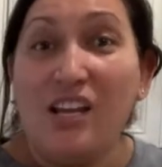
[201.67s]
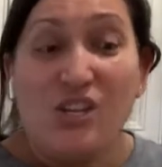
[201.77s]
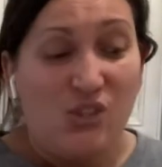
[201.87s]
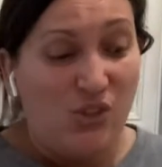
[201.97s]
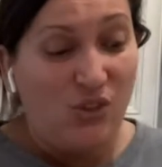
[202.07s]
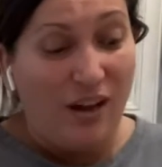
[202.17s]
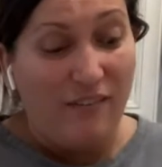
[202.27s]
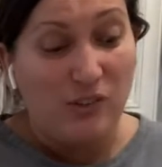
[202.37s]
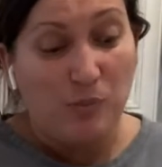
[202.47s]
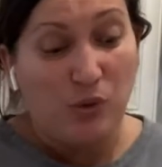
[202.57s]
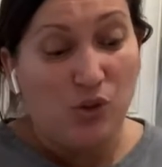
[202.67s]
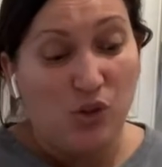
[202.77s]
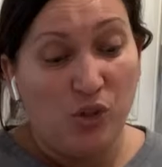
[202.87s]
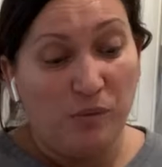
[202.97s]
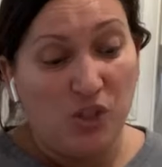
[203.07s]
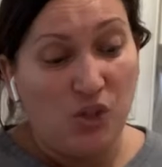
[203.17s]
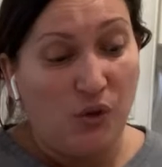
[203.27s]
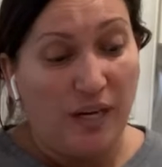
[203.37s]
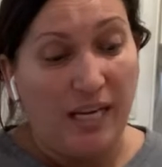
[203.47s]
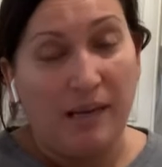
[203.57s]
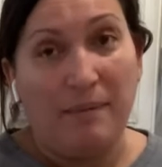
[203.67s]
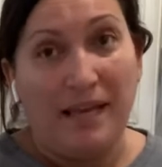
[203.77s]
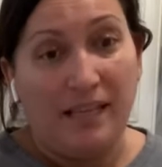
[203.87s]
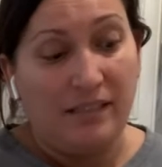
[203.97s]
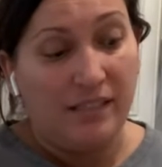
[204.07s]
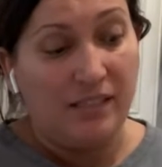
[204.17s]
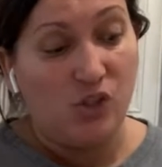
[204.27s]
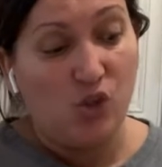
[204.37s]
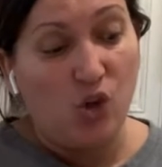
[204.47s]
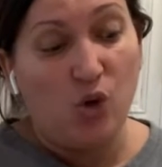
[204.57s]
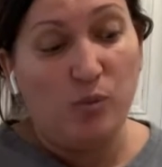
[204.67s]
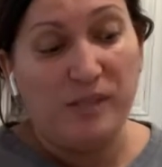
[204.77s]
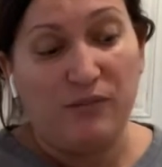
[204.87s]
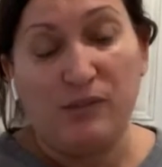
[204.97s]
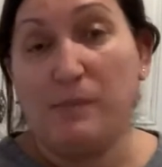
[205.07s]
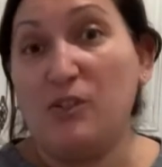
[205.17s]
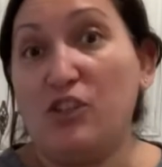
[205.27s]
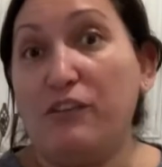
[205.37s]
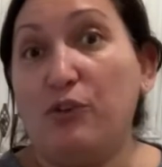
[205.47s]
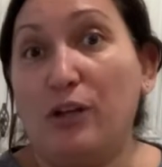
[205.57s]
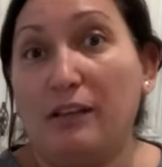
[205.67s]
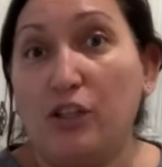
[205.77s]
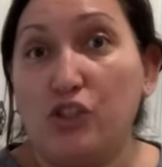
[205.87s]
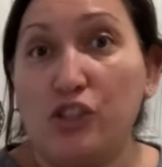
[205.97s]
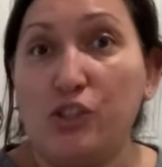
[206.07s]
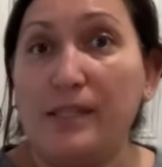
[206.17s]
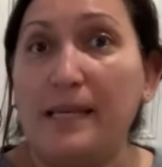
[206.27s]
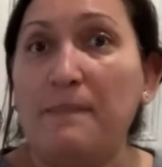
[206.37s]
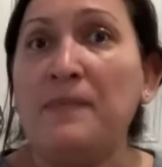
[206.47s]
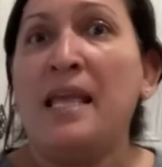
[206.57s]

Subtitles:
so you don't have to put too much cream and the soaps, especially if you're allergic to them.